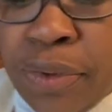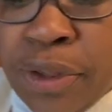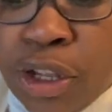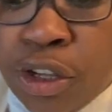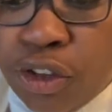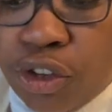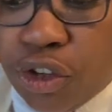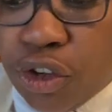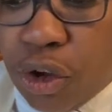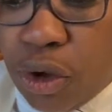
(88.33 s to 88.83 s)

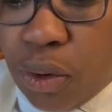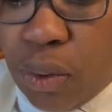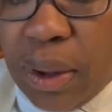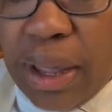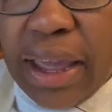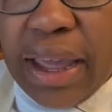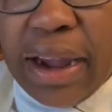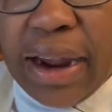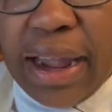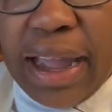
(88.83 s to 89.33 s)
So
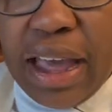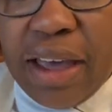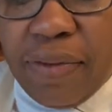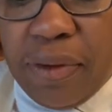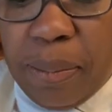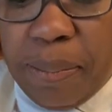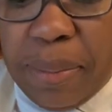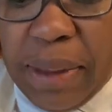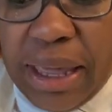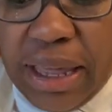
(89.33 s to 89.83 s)
here I have a
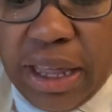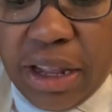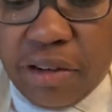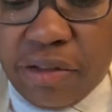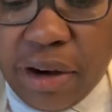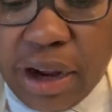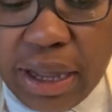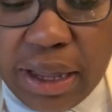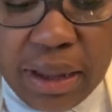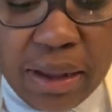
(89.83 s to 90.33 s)
baking
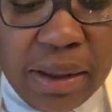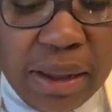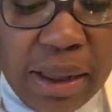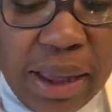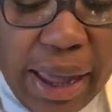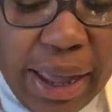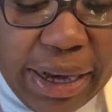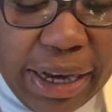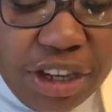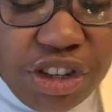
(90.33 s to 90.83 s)
rack,
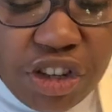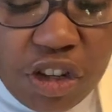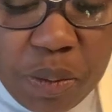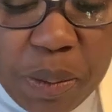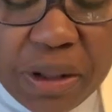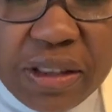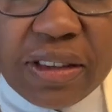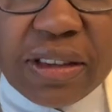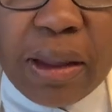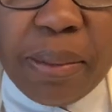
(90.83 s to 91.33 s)
and I just
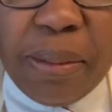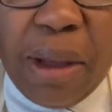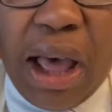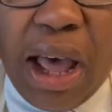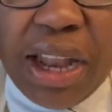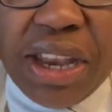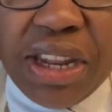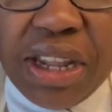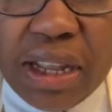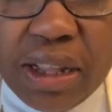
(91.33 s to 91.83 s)
put some
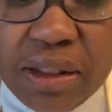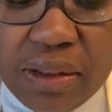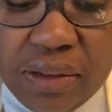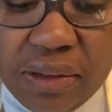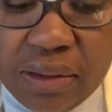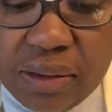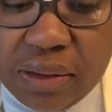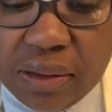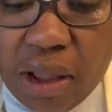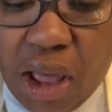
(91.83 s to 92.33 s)

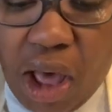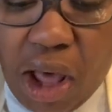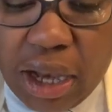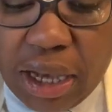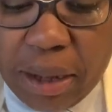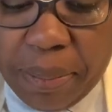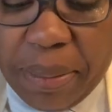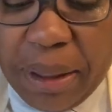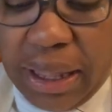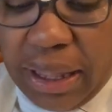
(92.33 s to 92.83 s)
onions on
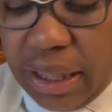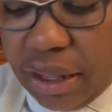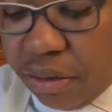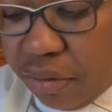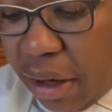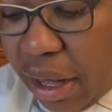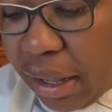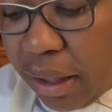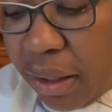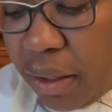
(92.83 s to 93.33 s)
the baking
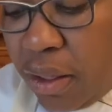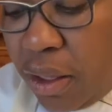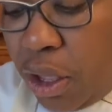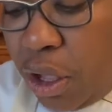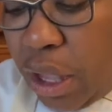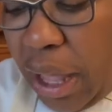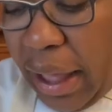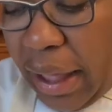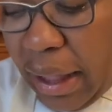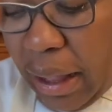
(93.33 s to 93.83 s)
rack.
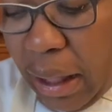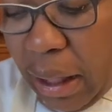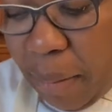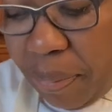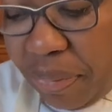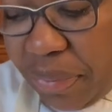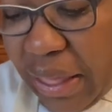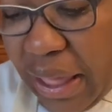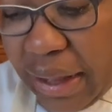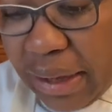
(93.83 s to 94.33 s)

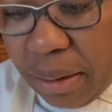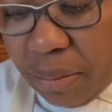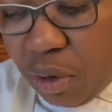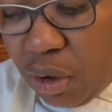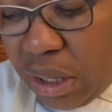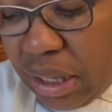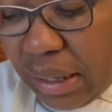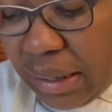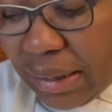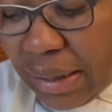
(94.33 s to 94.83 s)
Then I'm going
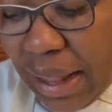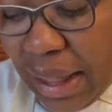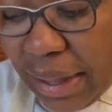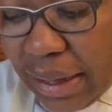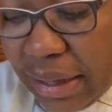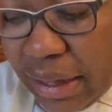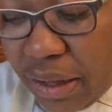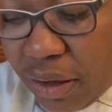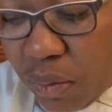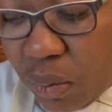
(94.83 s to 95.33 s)
to line
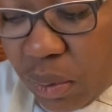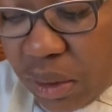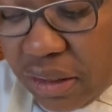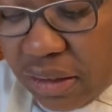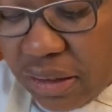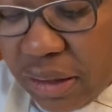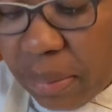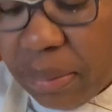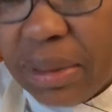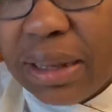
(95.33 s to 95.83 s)
it with
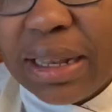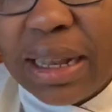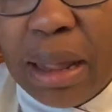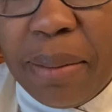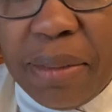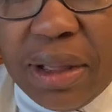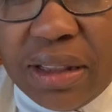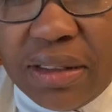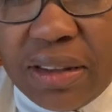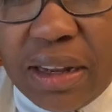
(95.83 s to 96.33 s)
some
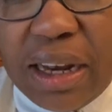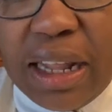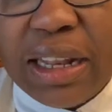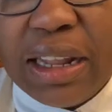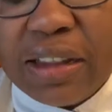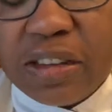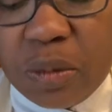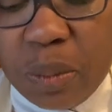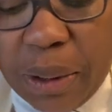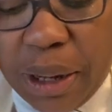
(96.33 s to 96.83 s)
lemons, and I'll
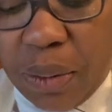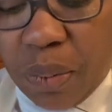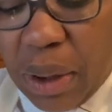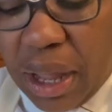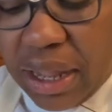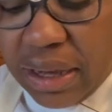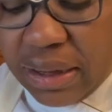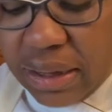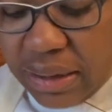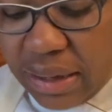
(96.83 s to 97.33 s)
explain why
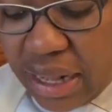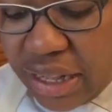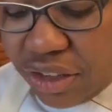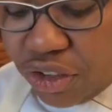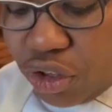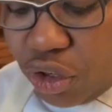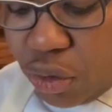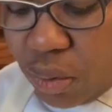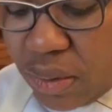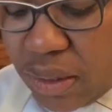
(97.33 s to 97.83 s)
I did that
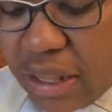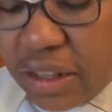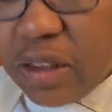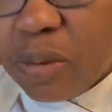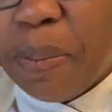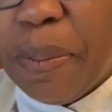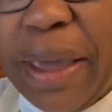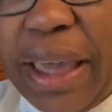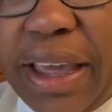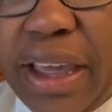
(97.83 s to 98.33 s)
to you. This
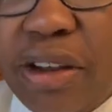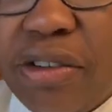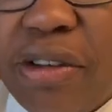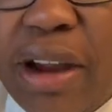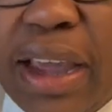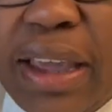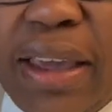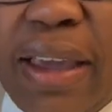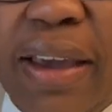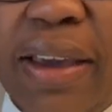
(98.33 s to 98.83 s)
baking
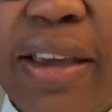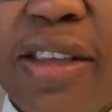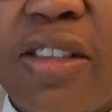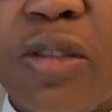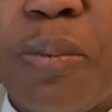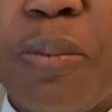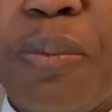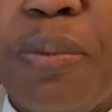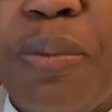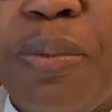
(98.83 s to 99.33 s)
rack here
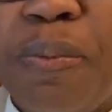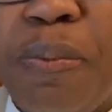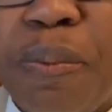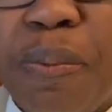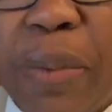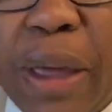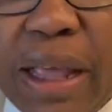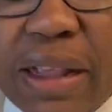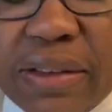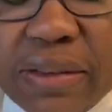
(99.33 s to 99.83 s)

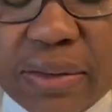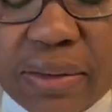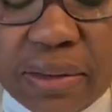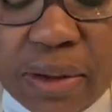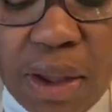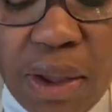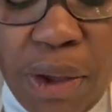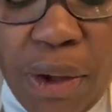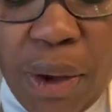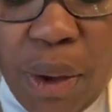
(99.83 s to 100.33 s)
is
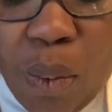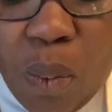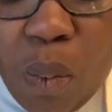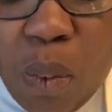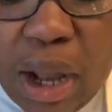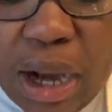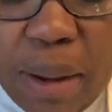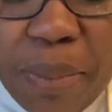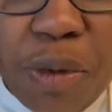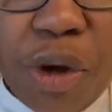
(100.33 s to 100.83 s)

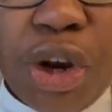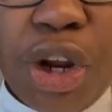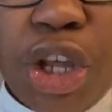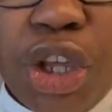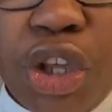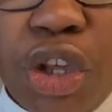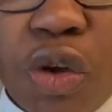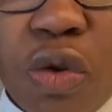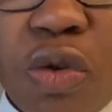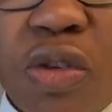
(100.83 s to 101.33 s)
what I'm going to
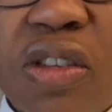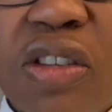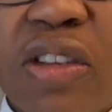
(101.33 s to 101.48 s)
use